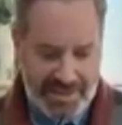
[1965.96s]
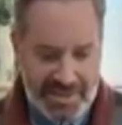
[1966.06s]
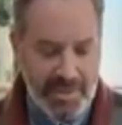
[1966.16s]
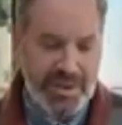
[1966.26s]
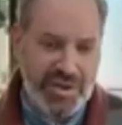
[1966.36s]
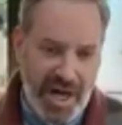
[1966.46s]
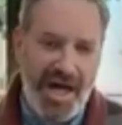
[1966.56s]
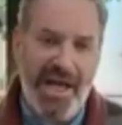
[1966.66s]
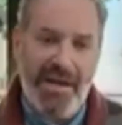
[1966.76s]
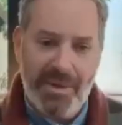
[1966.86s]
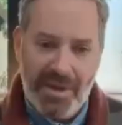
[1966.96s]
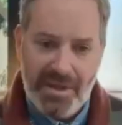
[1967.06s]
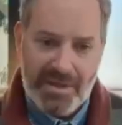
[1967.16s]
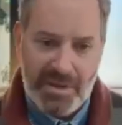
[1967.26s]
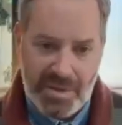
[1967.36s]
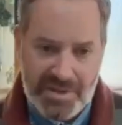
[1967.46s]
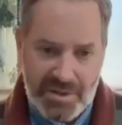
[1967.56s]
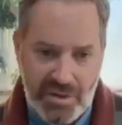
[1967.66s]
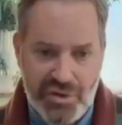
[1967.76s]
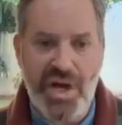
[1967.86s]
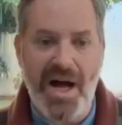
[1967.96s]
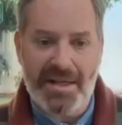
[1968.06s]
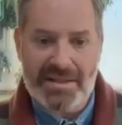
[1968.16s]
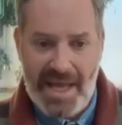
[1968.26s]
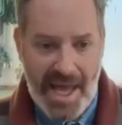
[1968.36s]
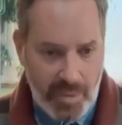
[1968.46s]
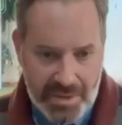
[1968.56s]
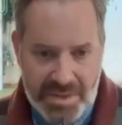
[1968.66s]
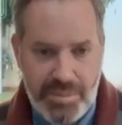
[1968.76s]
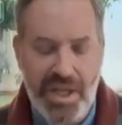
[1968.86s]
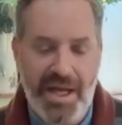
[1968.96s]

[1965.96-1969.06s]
much time, so these are the shots. How would this play out?